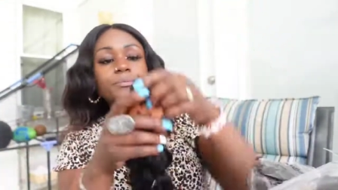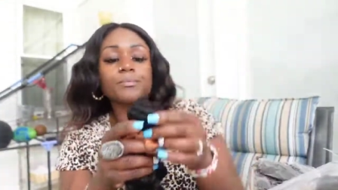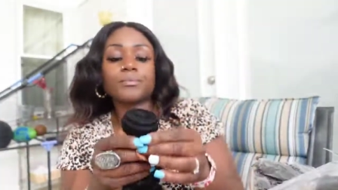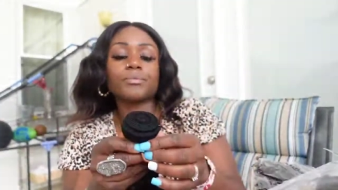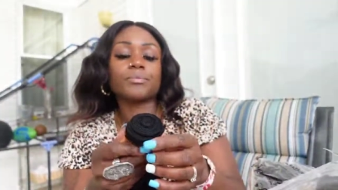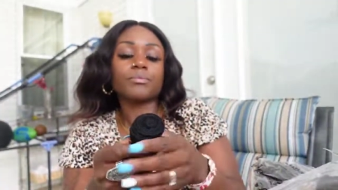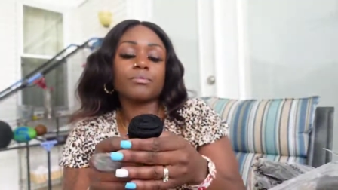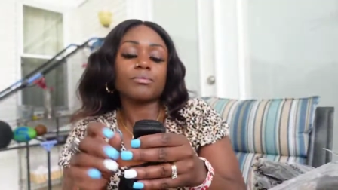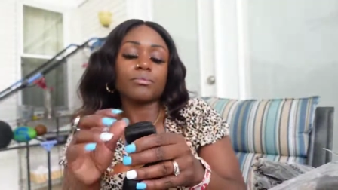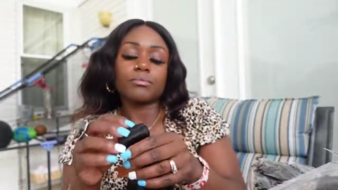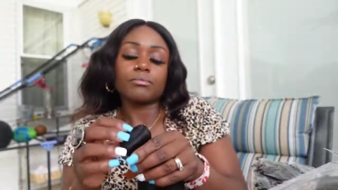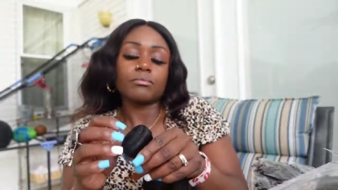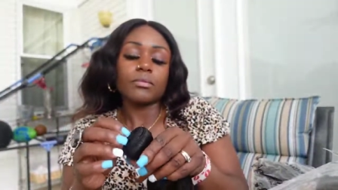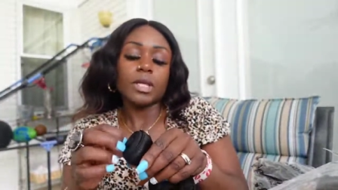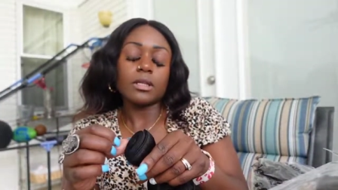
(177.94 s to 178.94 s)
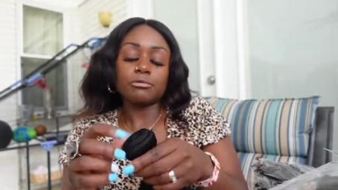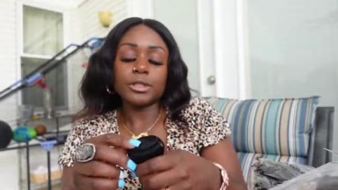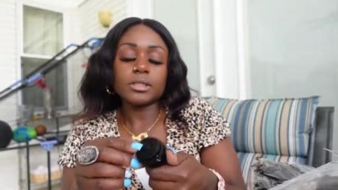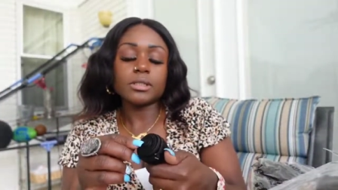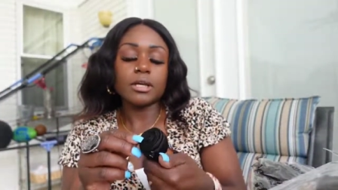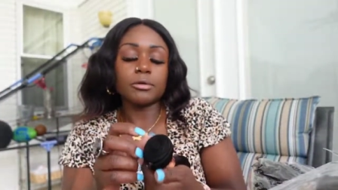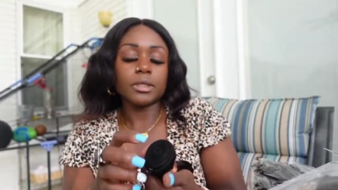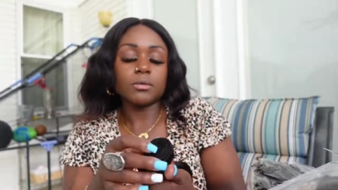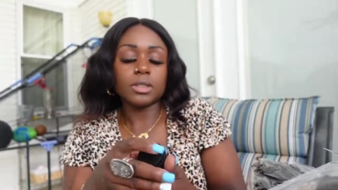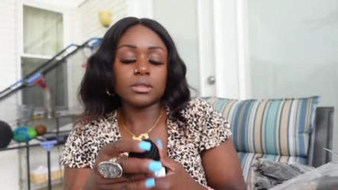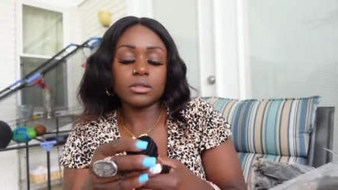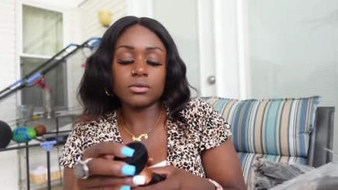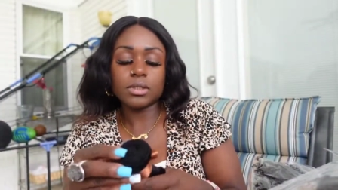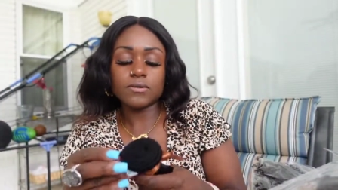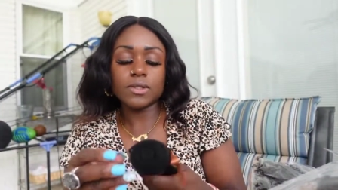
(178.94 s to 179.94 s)
I'm showing you what the texture is
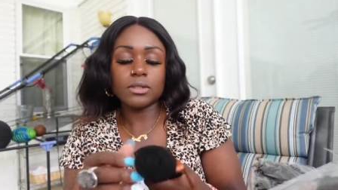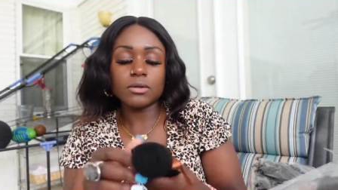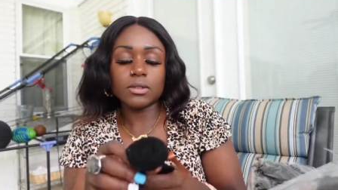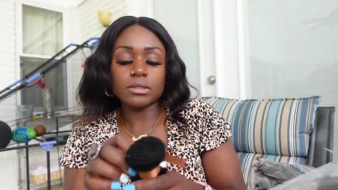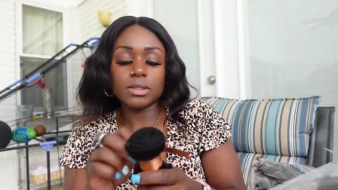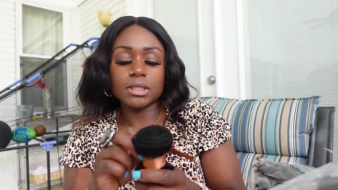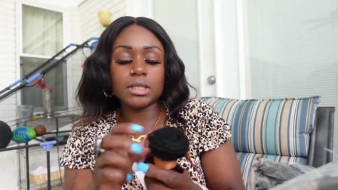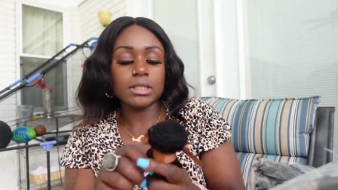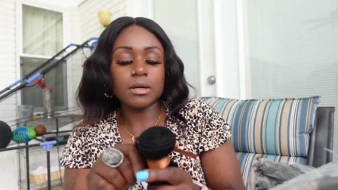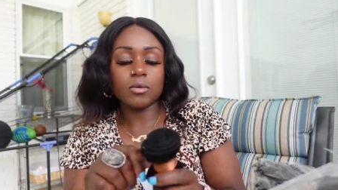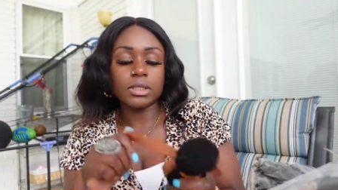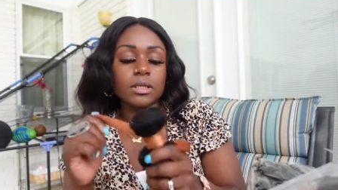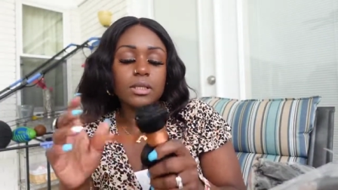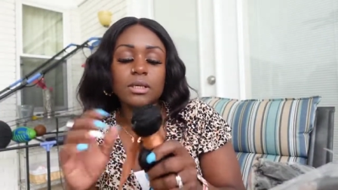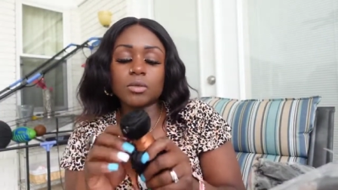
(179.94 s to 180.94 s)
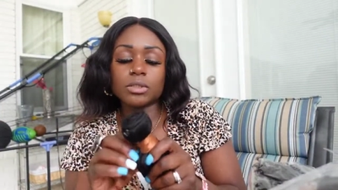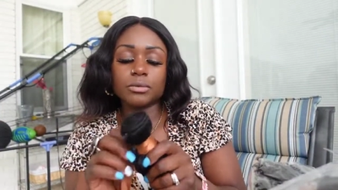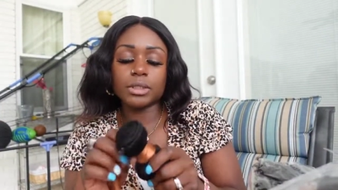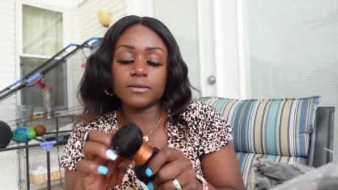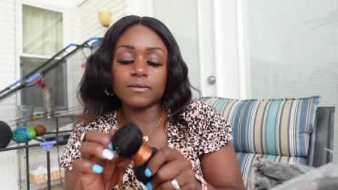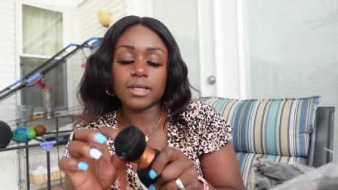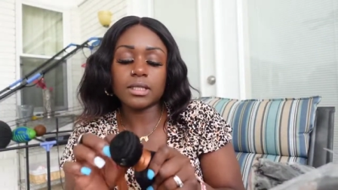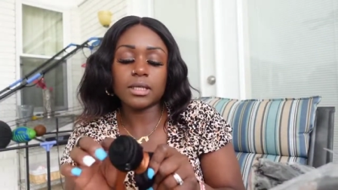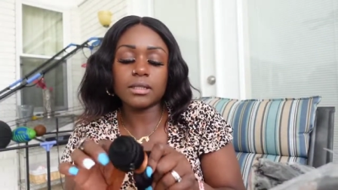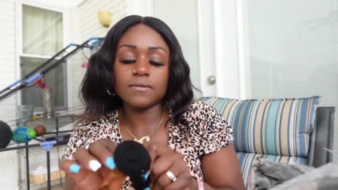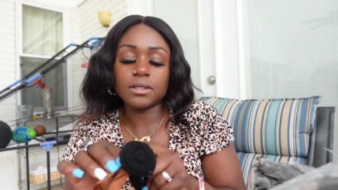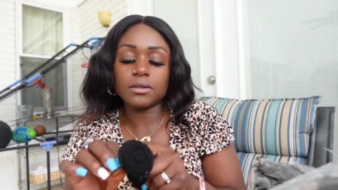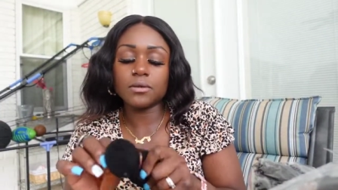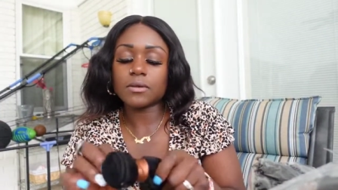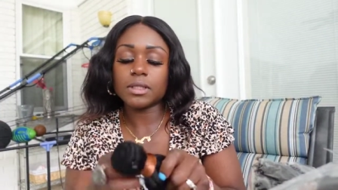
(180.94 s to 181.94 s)
looking like. Um,
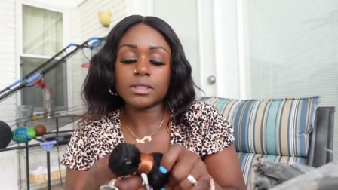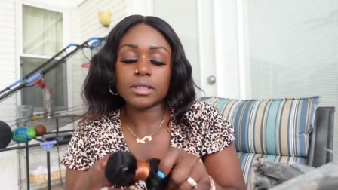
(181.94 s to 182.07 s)
I'm going to